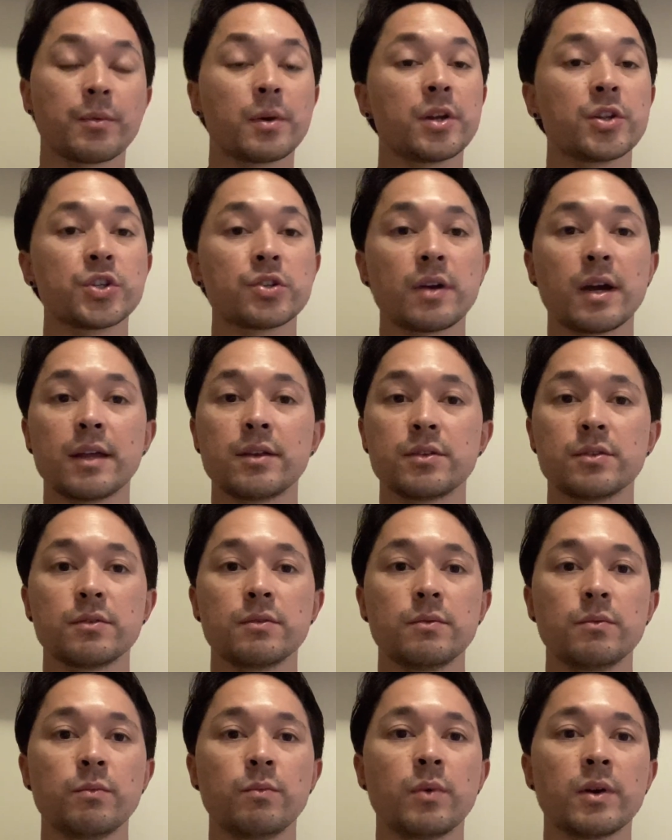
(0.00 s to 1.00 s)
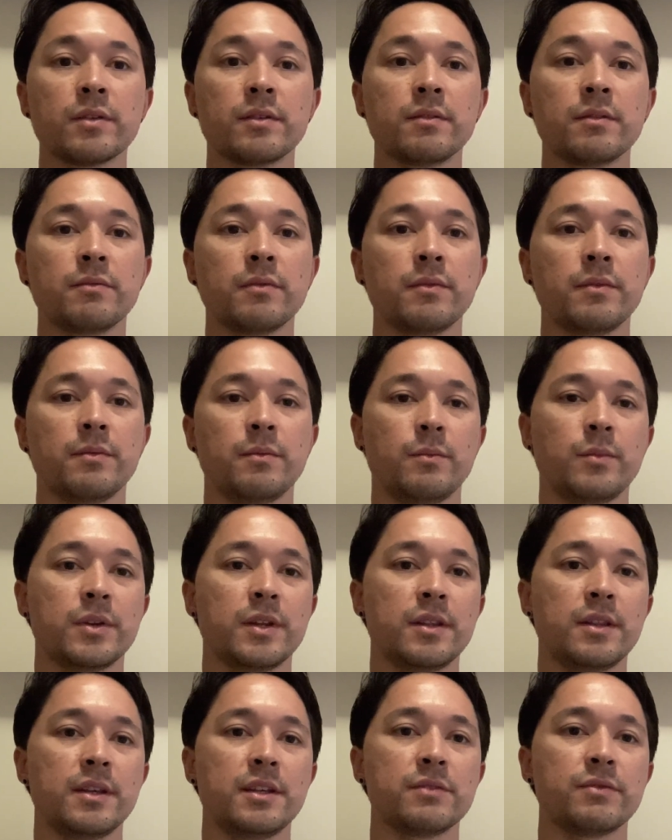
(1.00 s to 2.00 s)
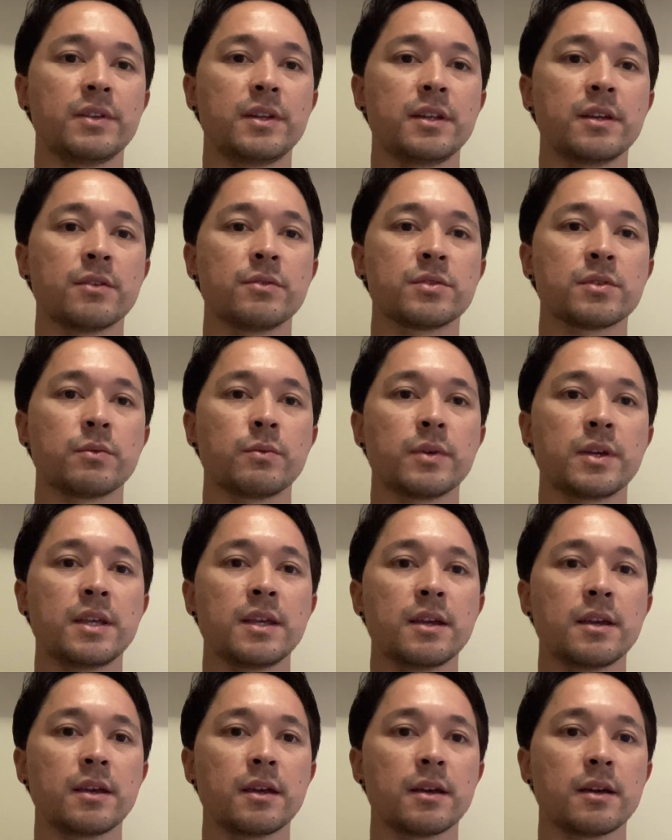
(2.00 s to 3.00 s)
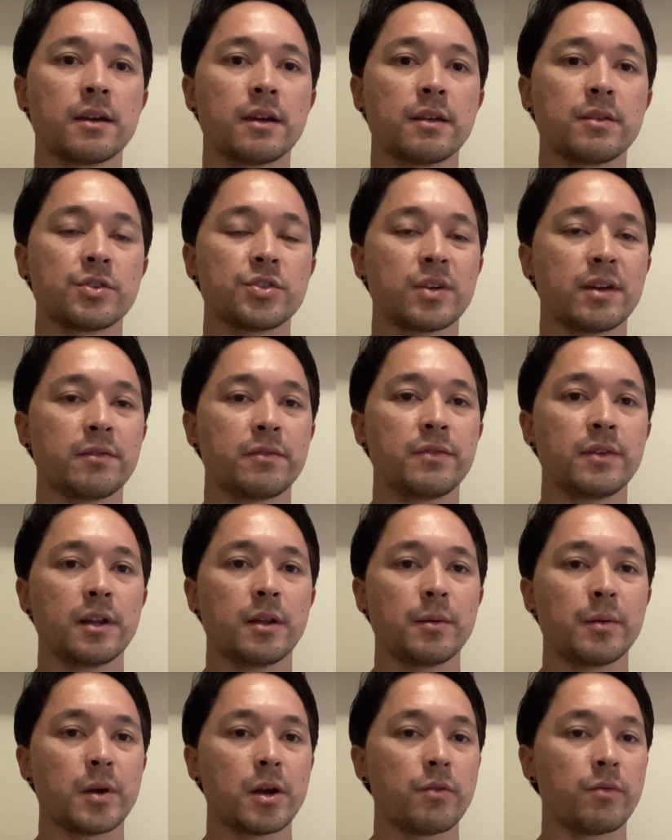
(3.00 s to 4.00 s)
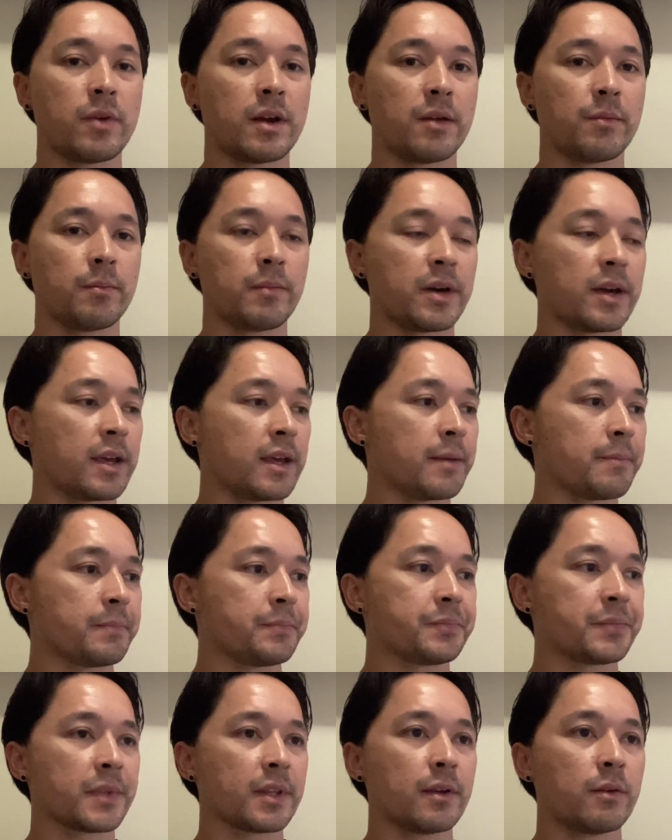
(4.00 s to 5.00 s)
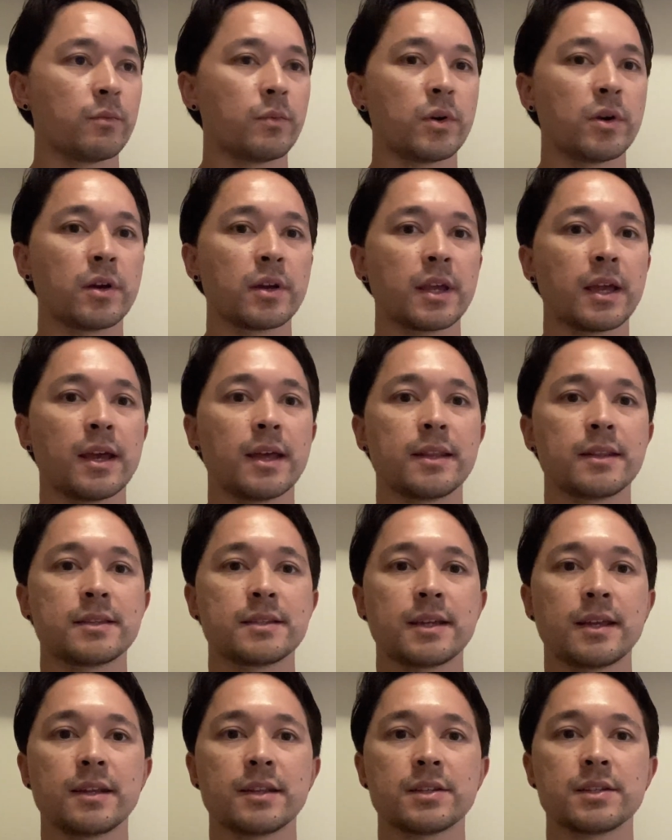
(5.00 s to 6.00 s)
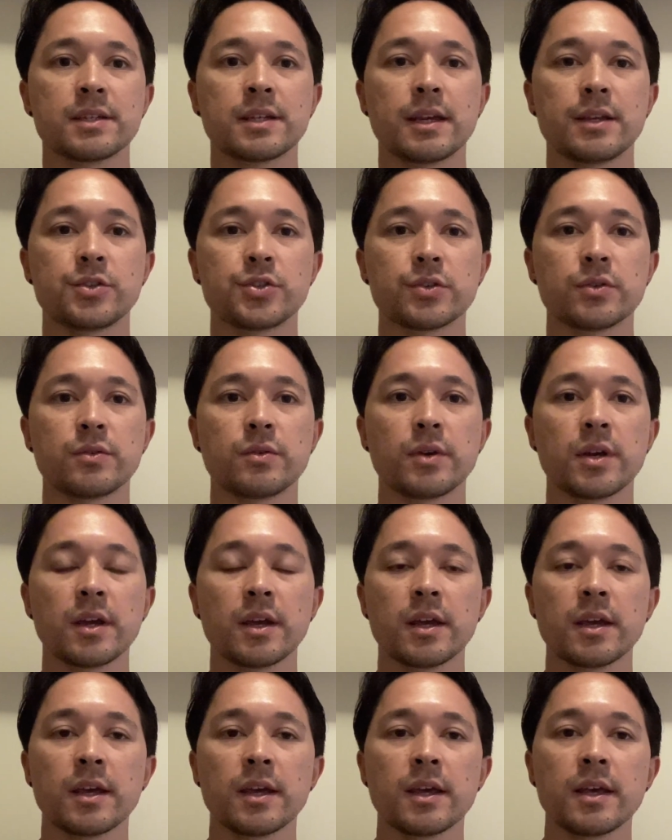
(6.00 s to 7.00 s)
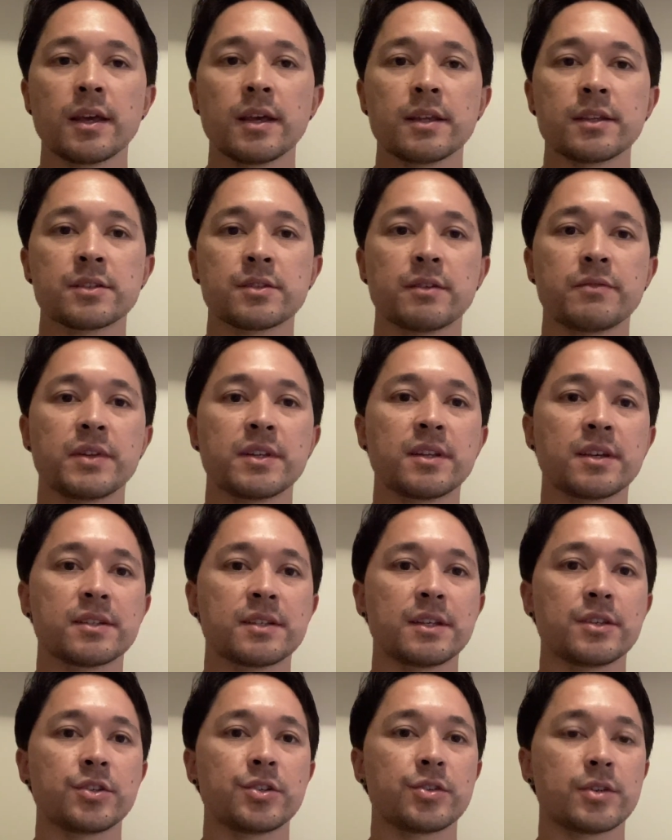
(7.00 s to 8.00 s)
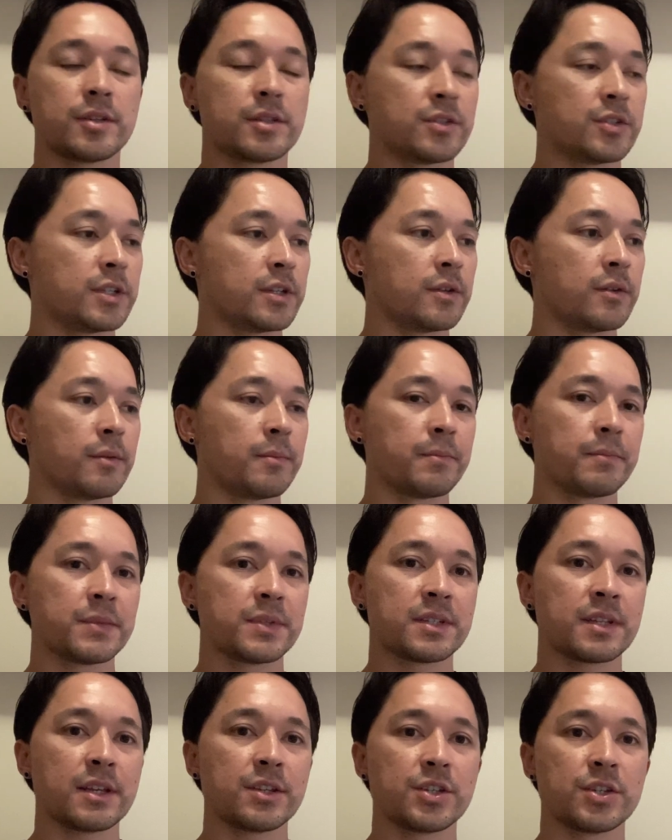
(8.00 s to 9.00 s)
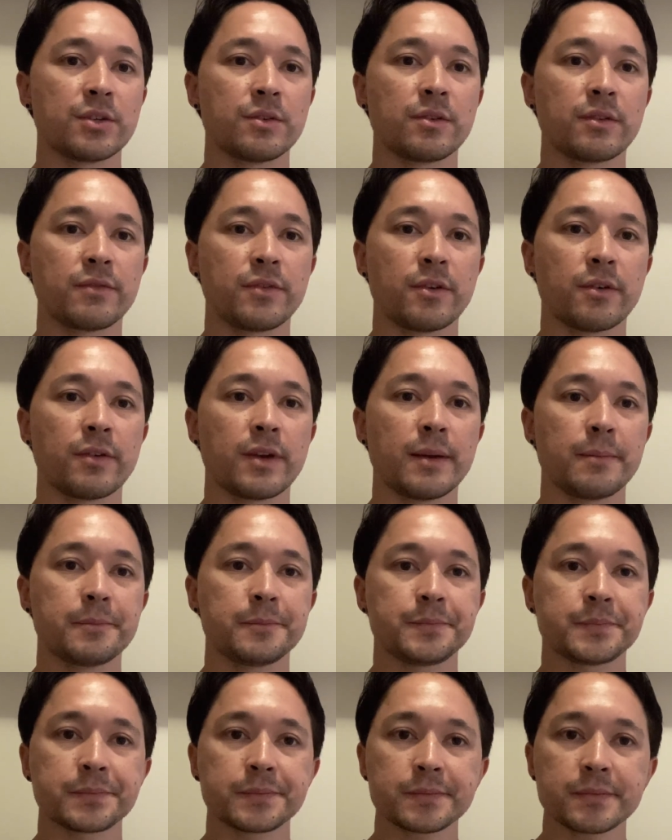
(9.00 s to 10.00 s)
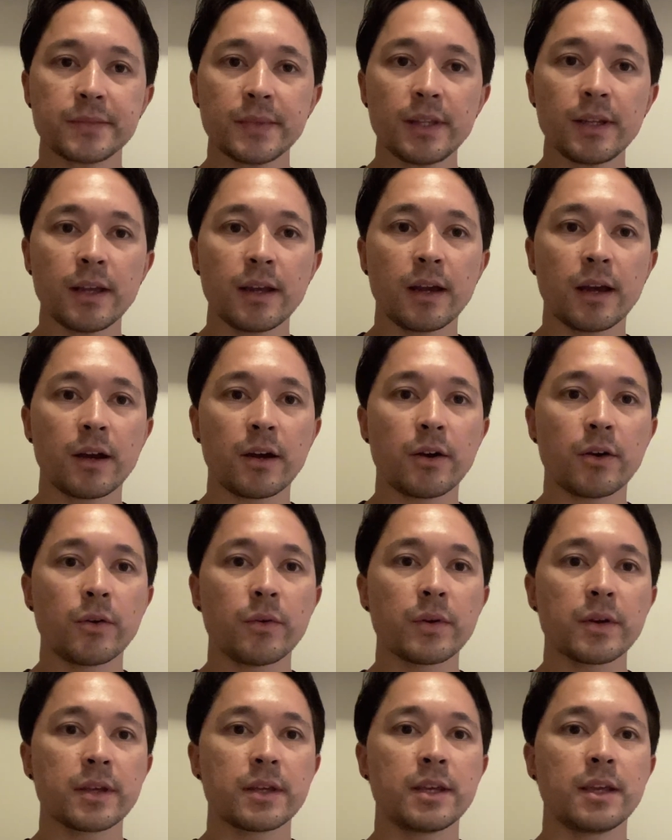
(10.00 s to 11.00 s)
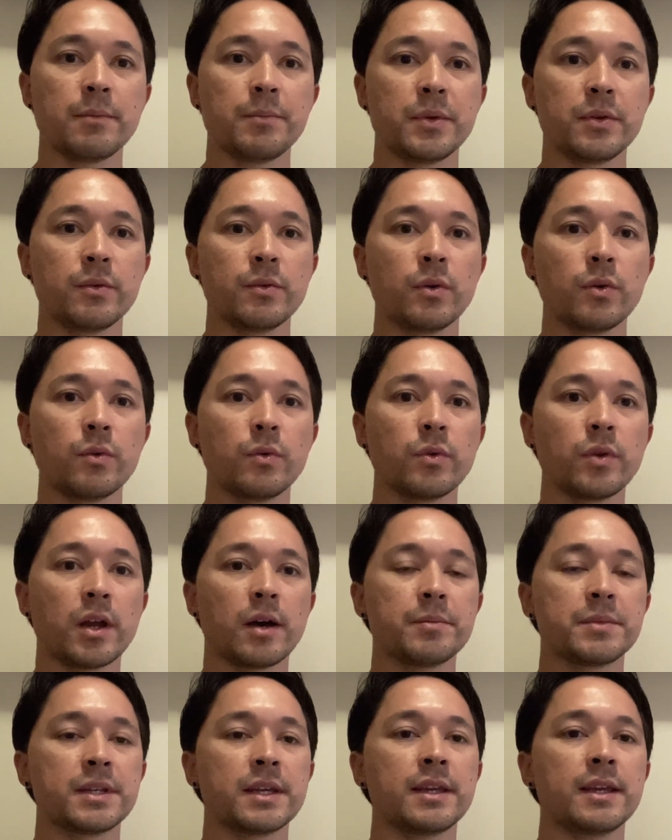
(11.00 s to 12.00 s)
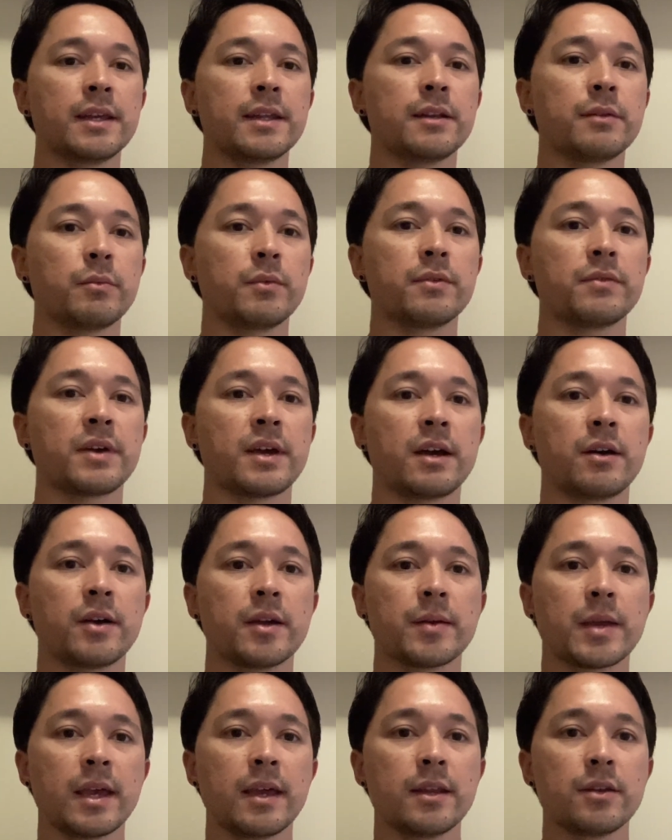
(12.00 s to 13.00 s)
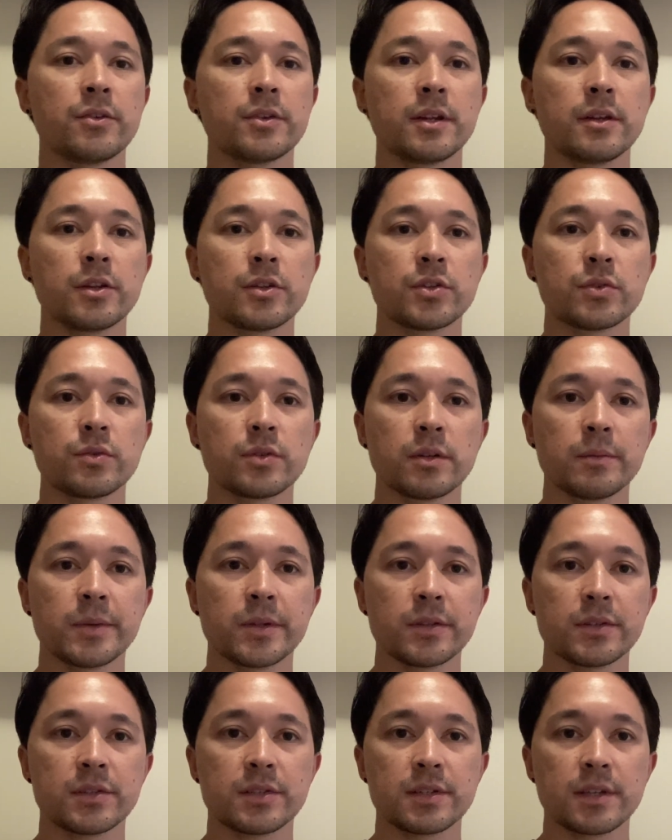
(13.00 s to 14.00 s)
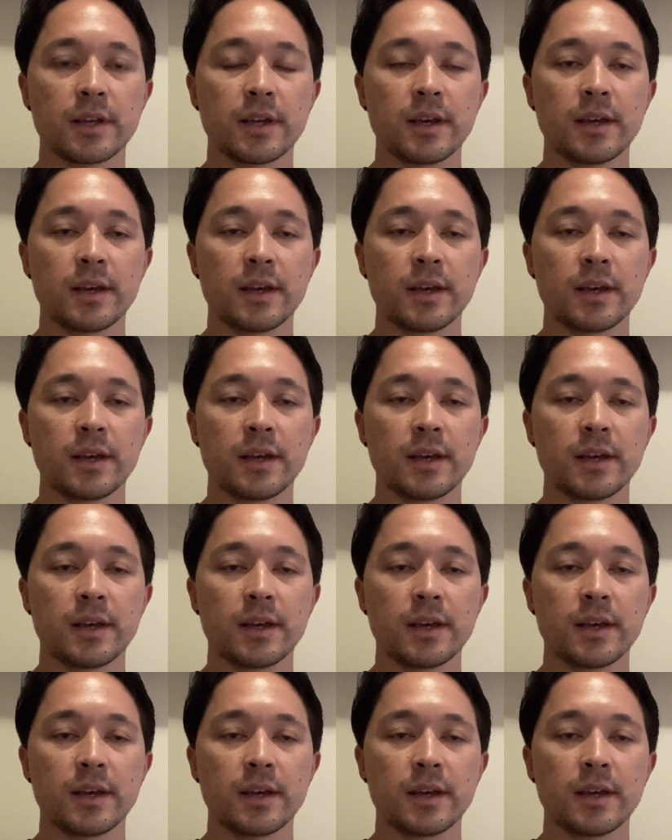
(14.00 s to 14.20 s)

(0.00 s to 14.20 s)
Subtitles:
try and do one of these videos a week, try and fit it around my work and tennis schedule. So if it does interest you, stay tuned for it. I'll keep you all updated with how I'm getting on in the tournaments.